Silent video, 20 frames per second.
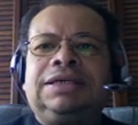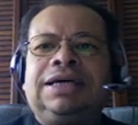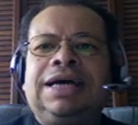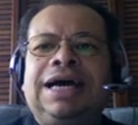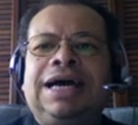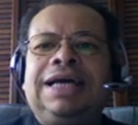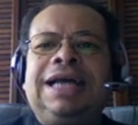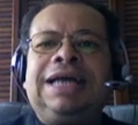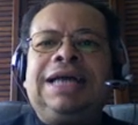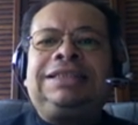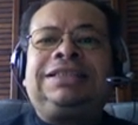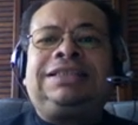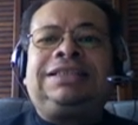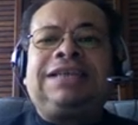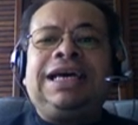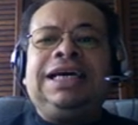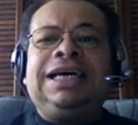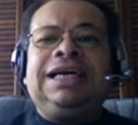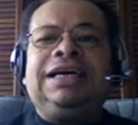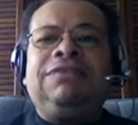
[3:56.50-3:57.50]
And that's
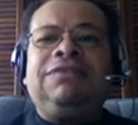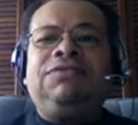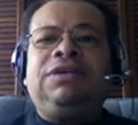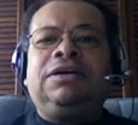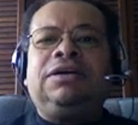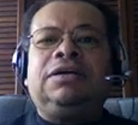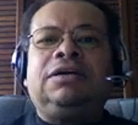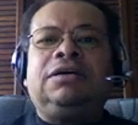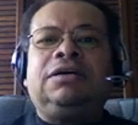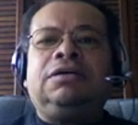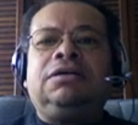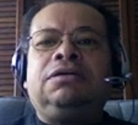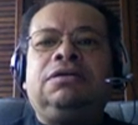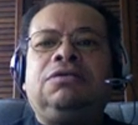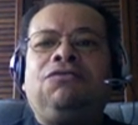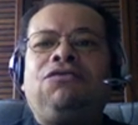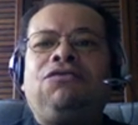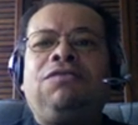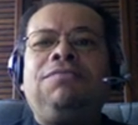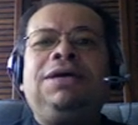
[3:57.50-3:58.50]
saved
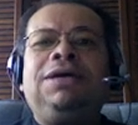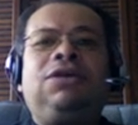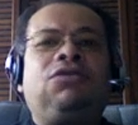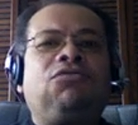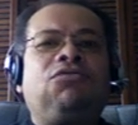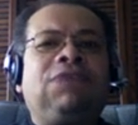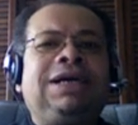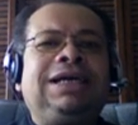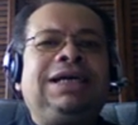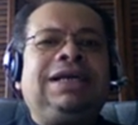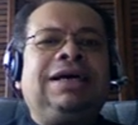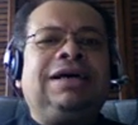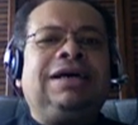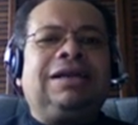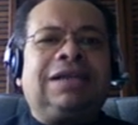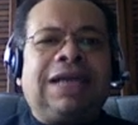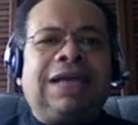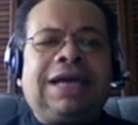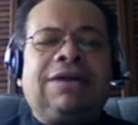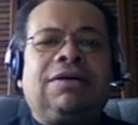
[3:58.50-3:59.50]
for me to read
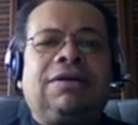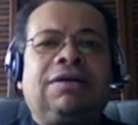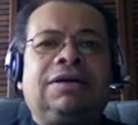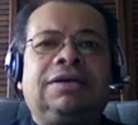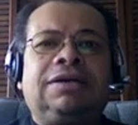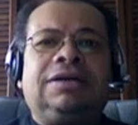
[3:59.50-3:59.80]
later.